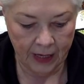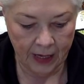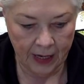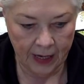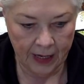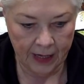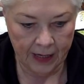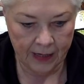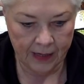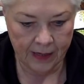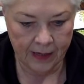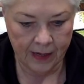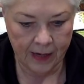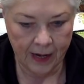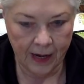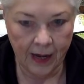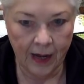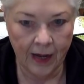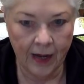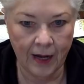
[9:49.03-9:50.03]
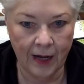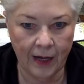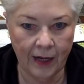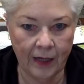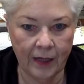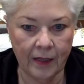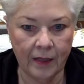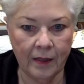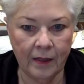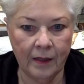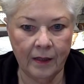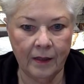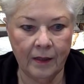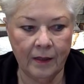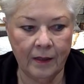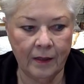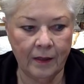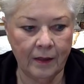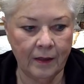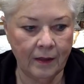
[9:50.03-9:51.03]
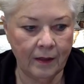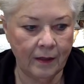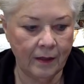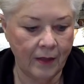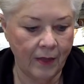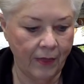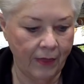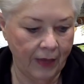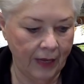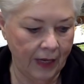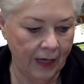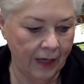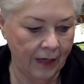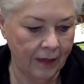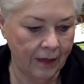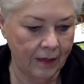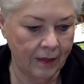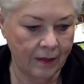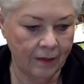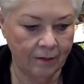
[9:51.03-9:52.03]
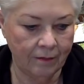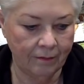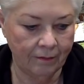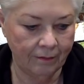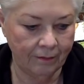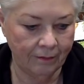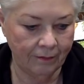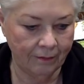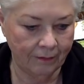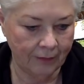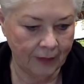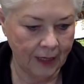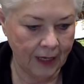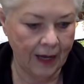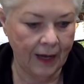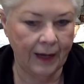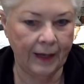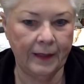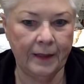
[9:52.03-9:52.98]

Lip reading: 8, 9 things. 9.